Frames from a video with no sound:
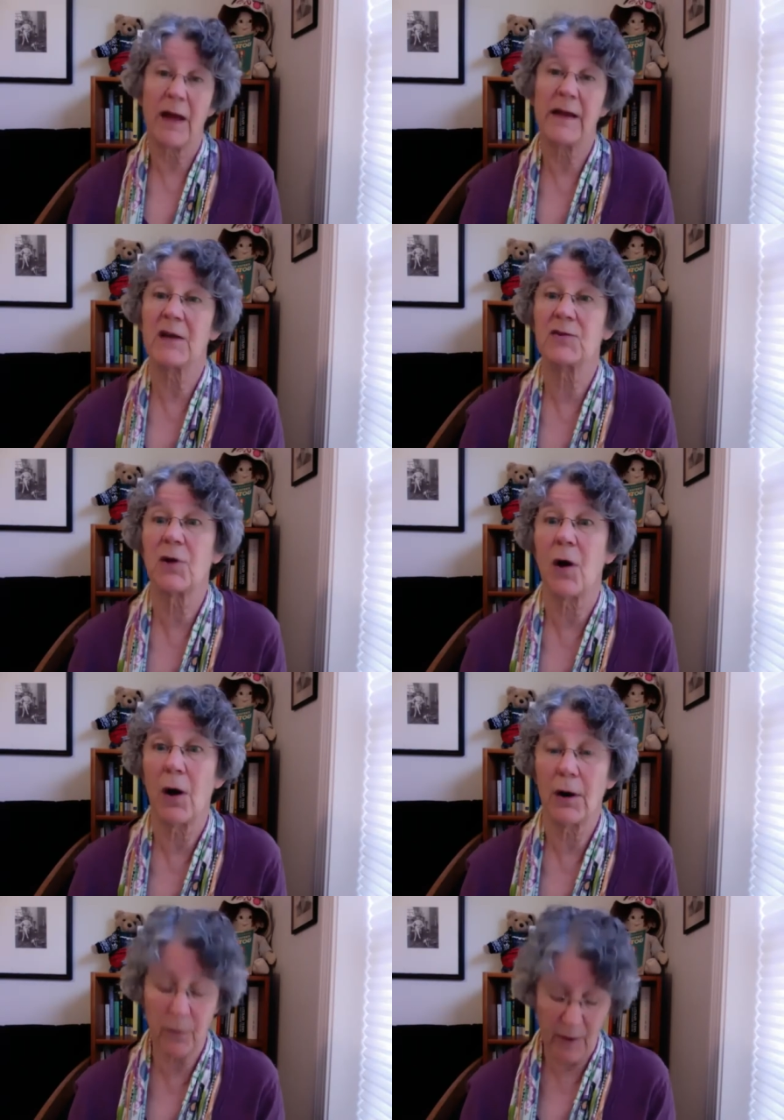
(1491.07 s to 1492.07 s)
I guess
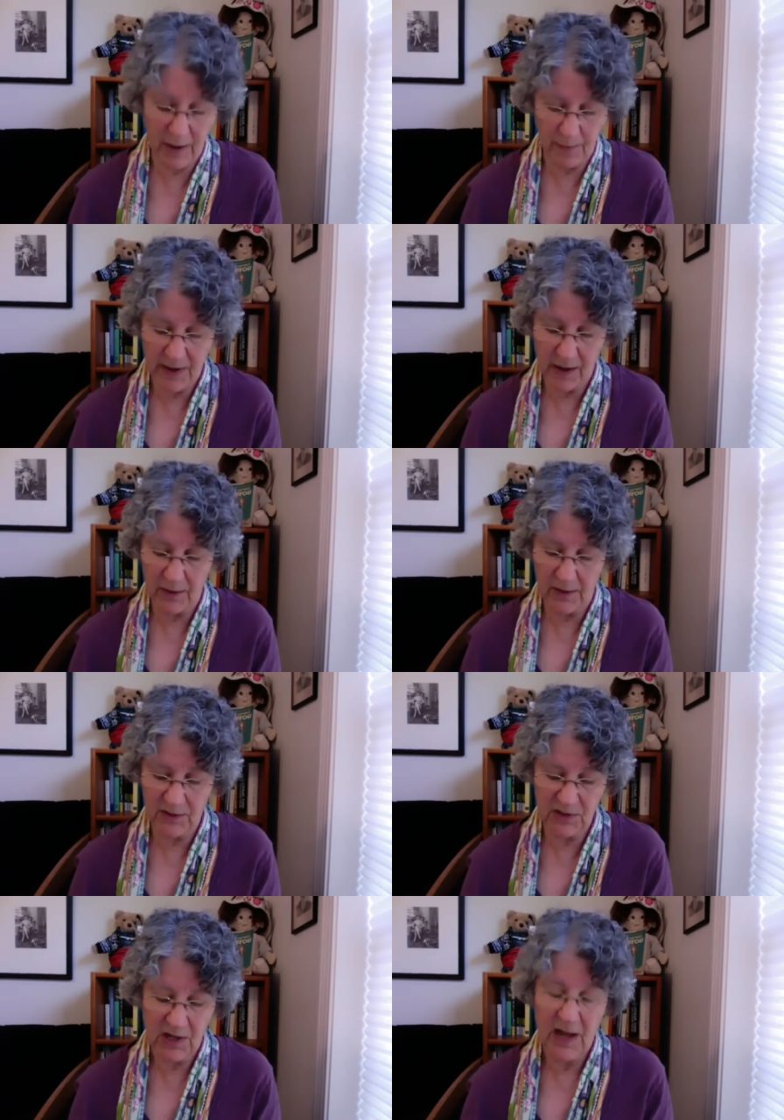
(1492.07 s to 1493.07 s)
our
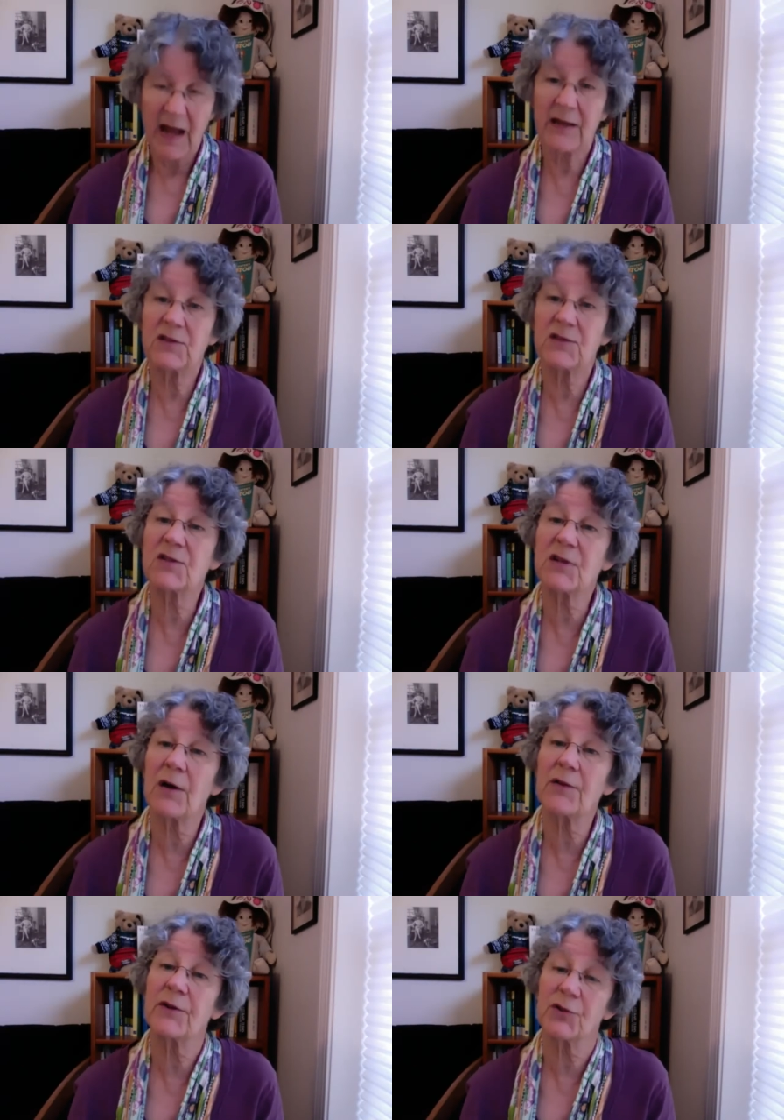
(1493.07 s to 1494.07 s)
grandparents had to
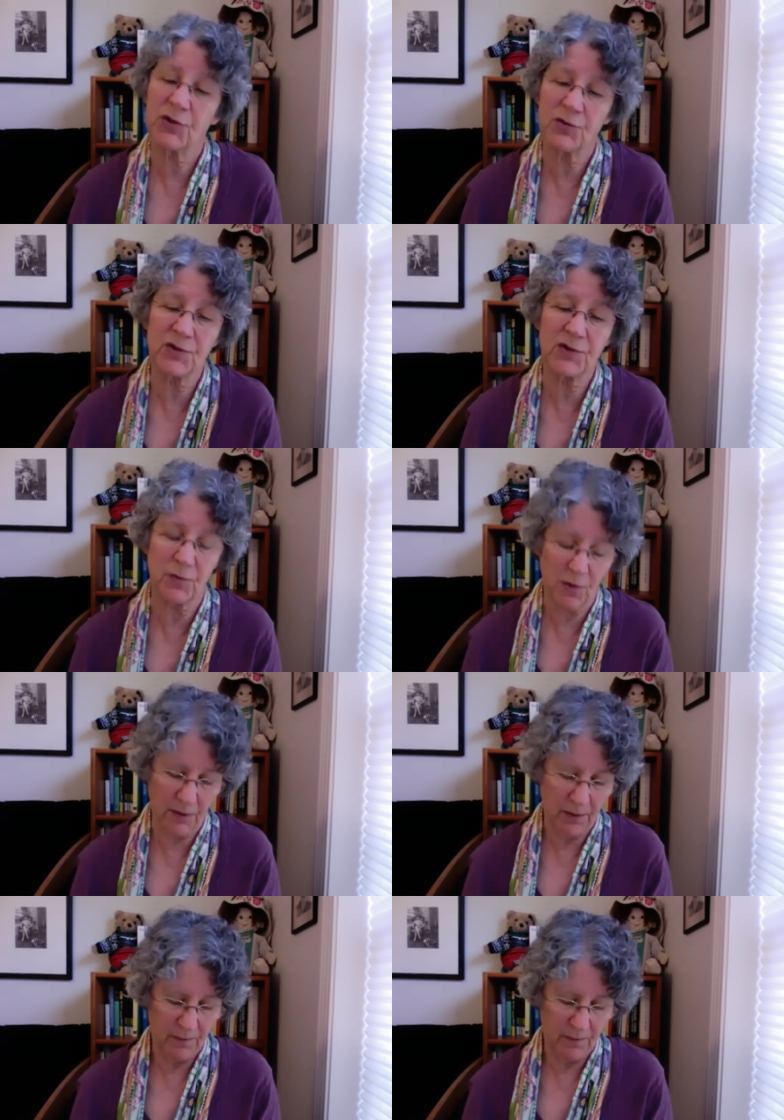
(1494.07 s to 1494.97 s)
sell their shoe store